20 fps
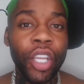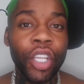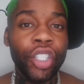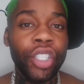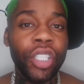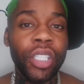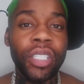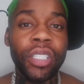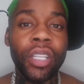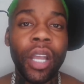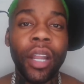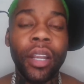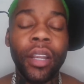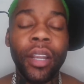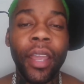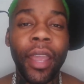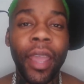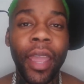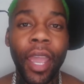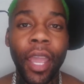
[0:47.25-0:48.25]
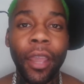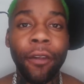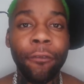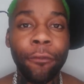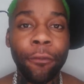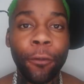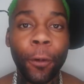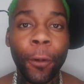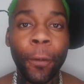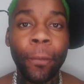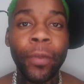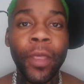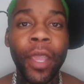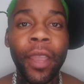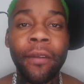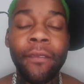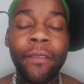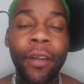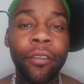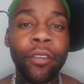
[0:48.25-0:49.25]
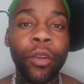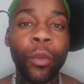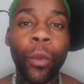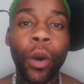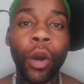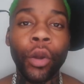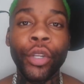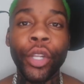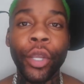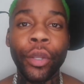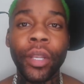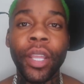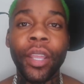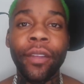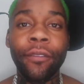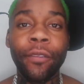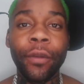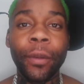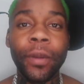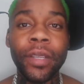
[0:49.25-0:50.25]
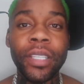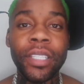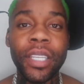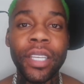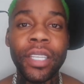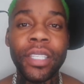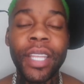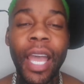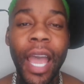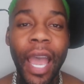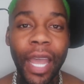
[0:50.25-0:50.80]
She's done hair for very well-known influencers